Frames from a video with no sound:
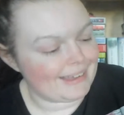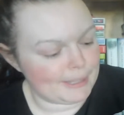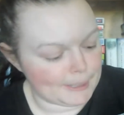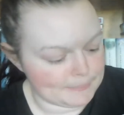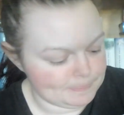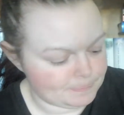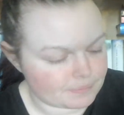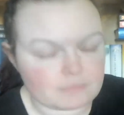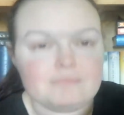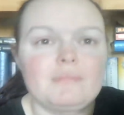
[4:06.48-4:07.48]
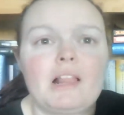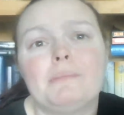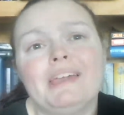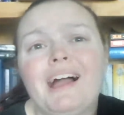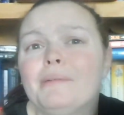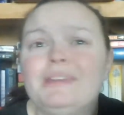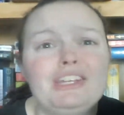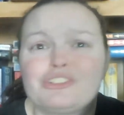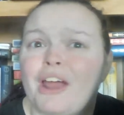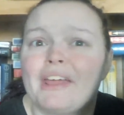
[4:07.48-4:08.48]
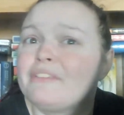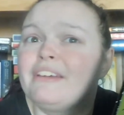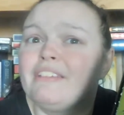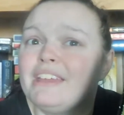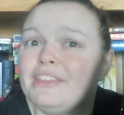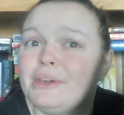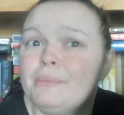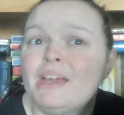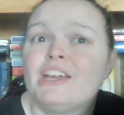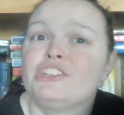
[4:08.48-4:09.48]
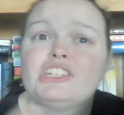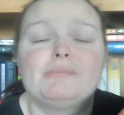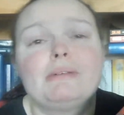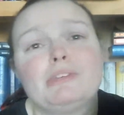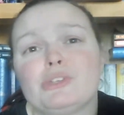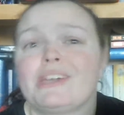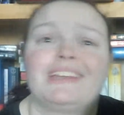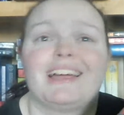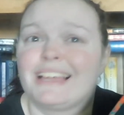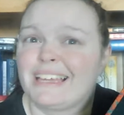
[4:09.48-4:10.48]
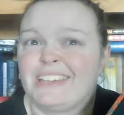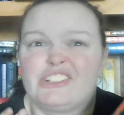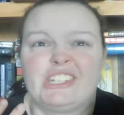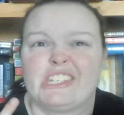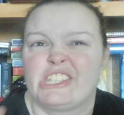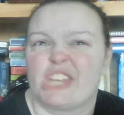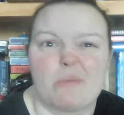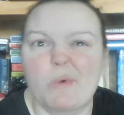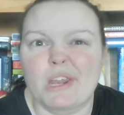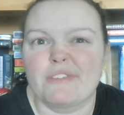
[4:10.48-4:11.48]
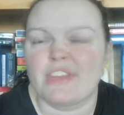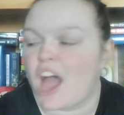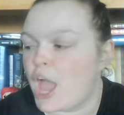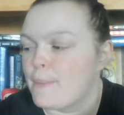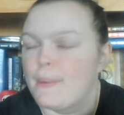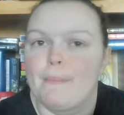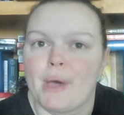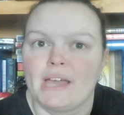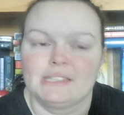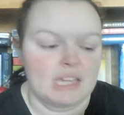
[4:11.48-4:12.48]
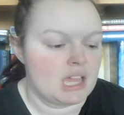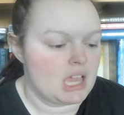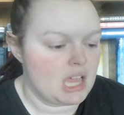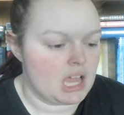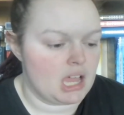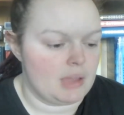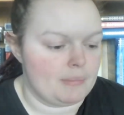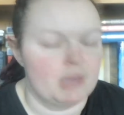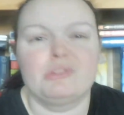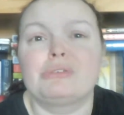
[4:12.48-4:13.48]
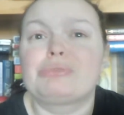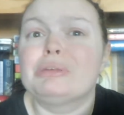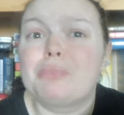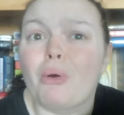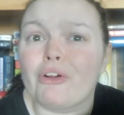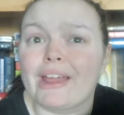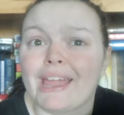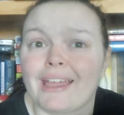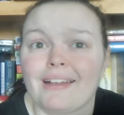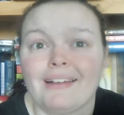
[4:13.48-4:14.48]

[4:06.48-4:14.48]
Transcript: um, but yeah, I'm going to try and reread them, just maybe so I can understand somewhat of the hype, but um, it was just really boring.